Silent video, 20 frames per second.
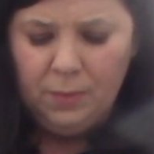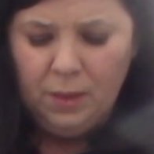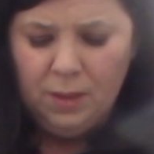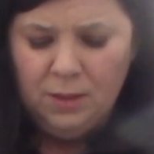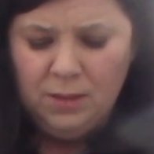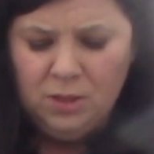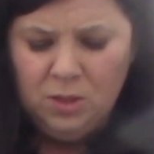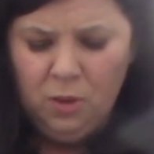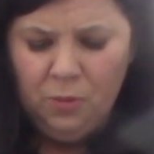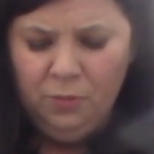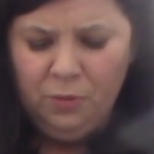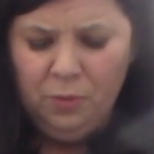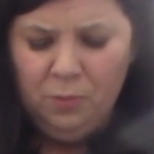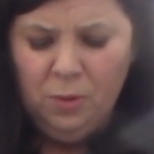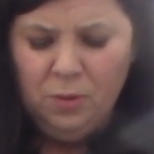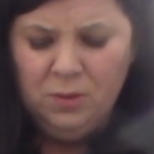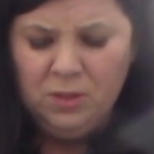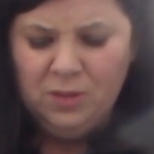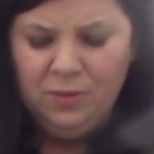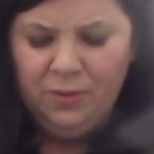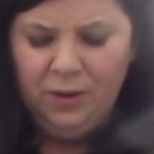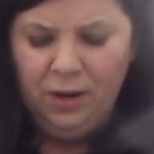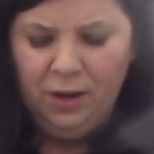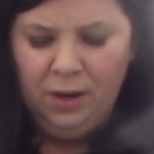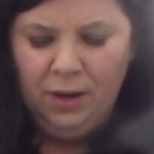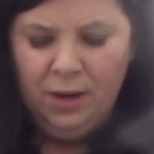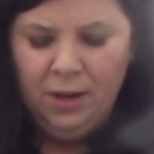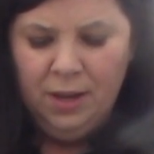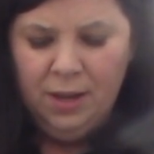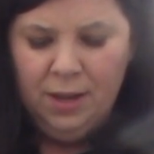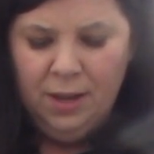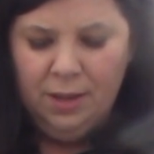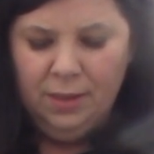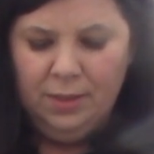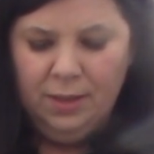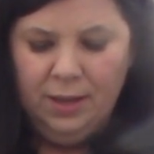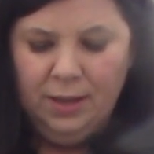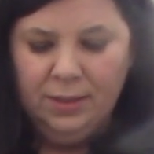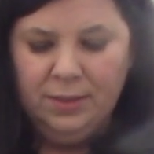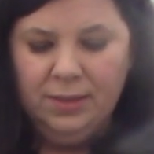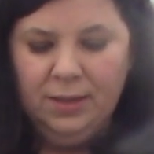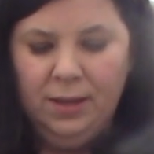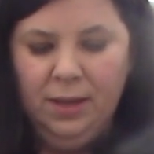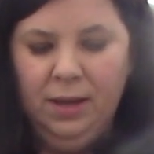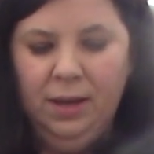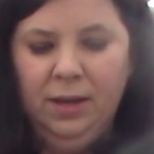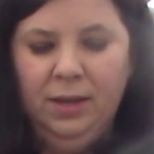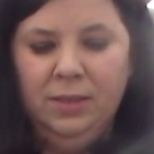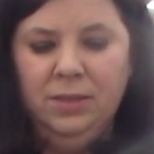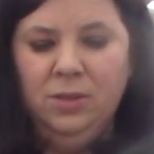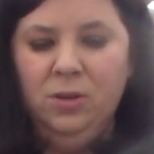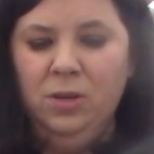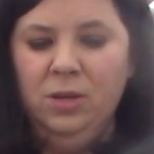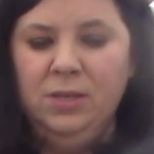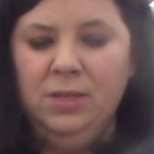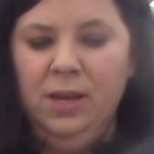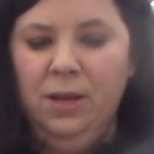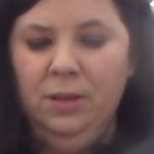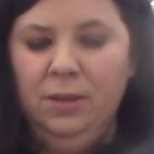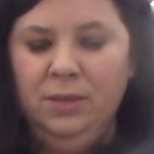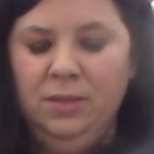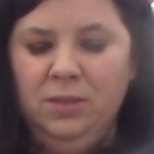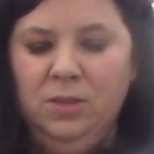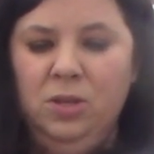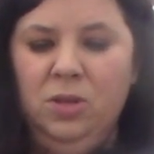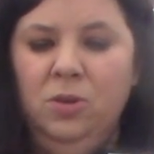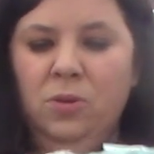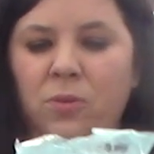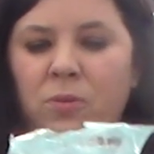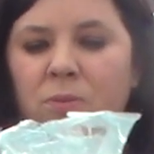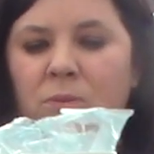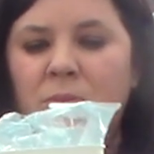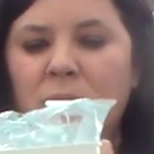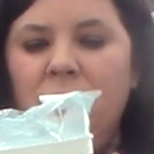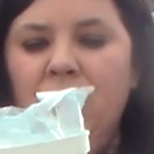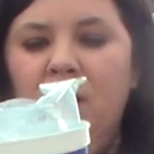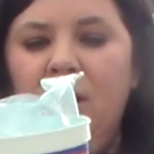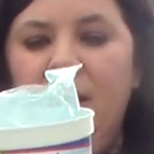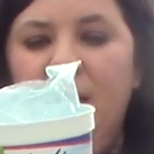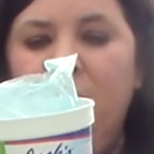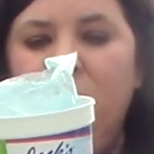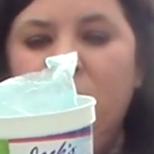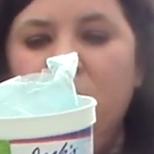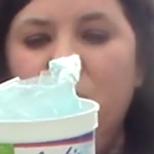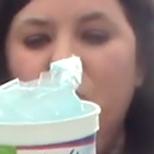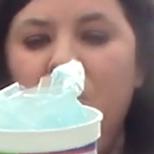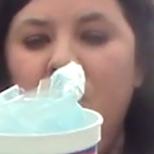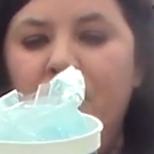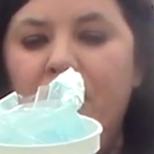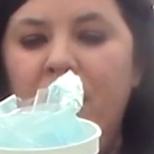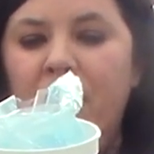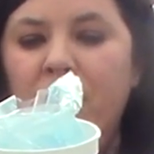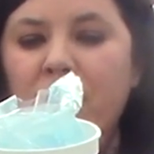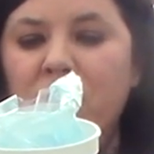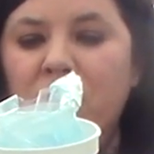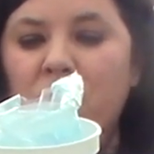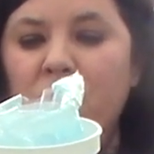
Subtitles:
So for most of our things, it's going to tell us to use an outdoor amount.